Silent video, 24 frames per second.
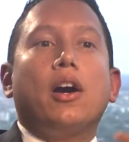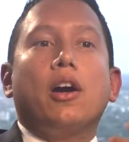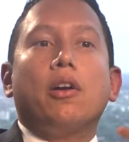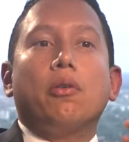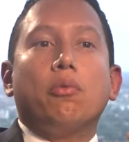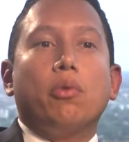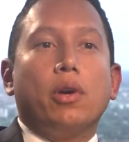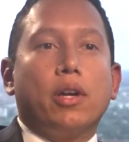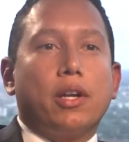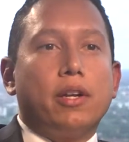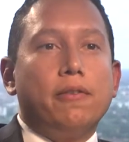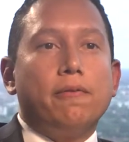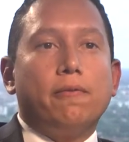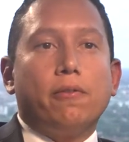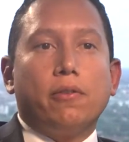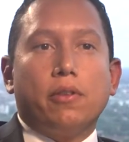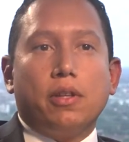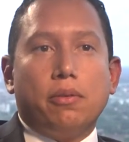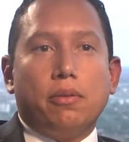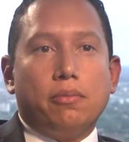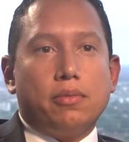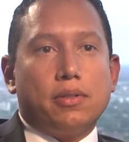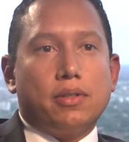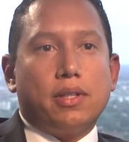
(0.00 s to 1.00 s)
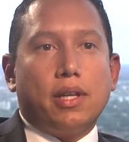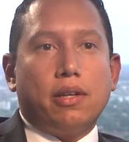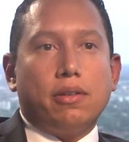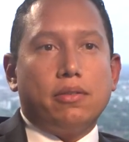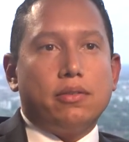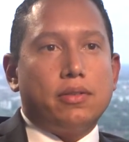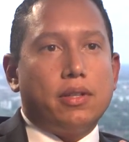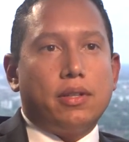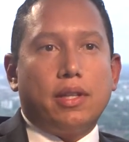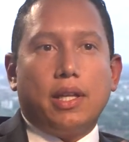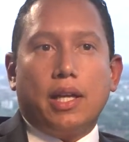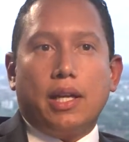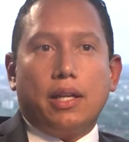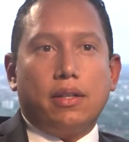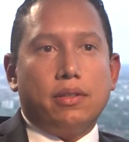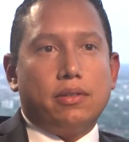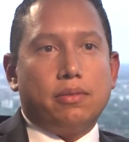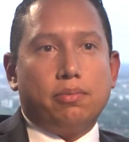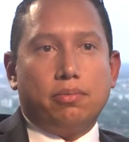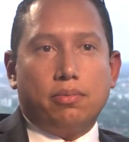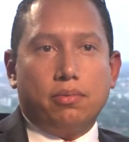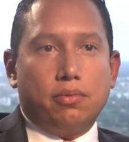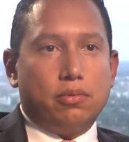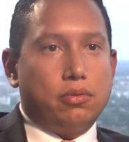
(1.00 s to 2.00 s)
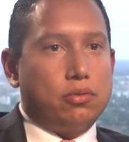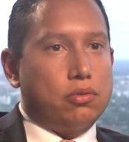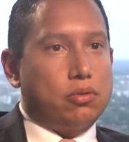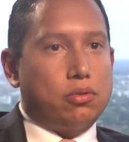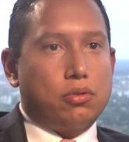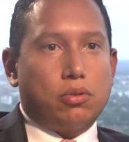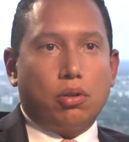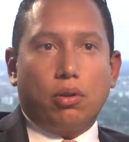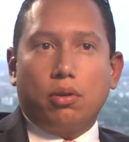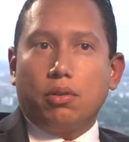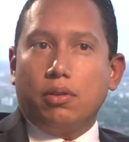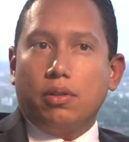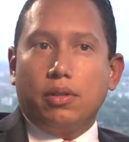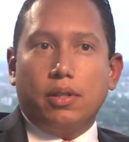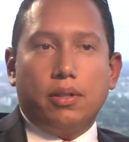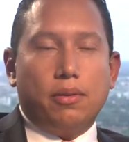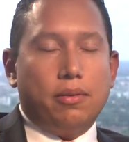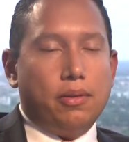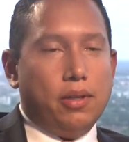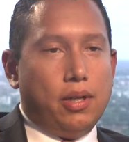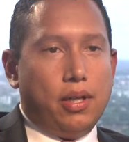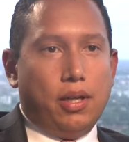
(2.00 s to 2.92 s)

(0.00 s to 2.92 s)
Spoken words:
are working for themselves, and that is totally